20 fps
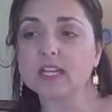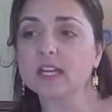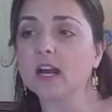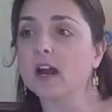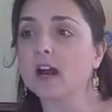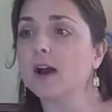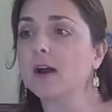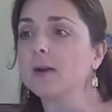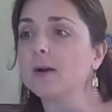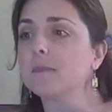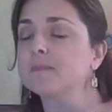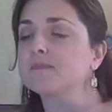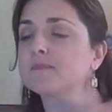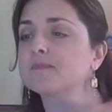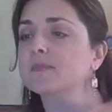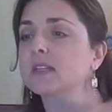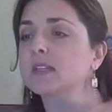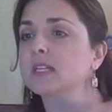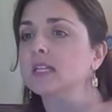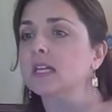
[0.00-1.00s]

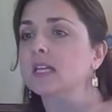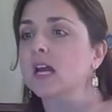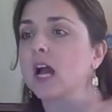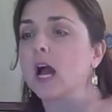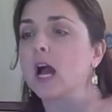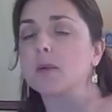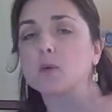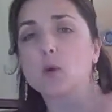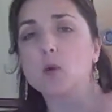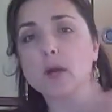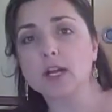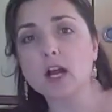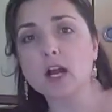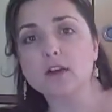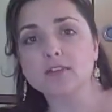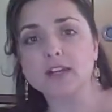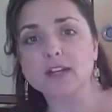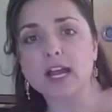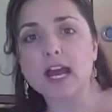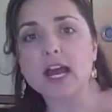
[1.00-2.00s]
I'm quite
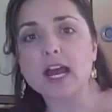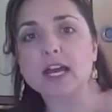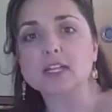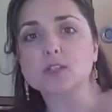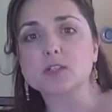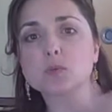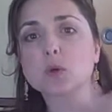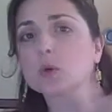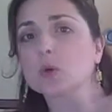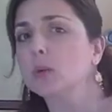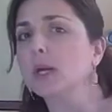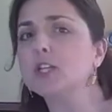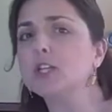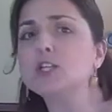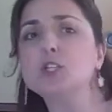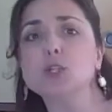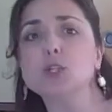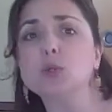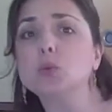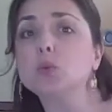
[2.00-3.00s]
often asked, what do I
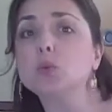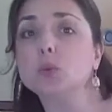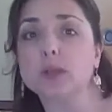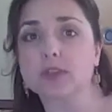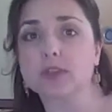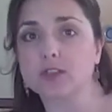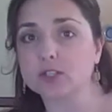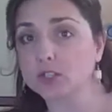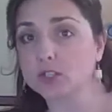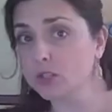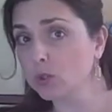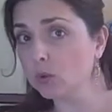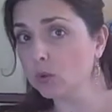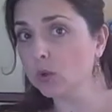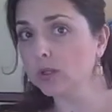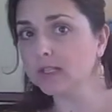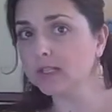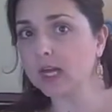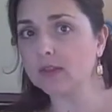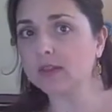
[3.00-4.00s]
do with this
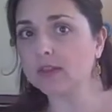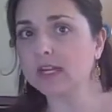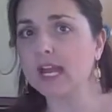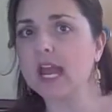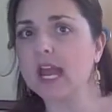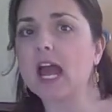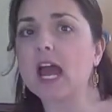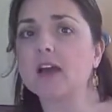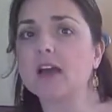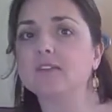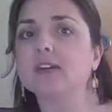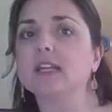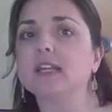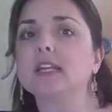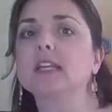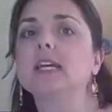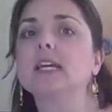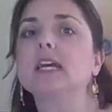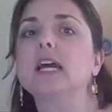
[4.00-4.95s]
tool now that I have it?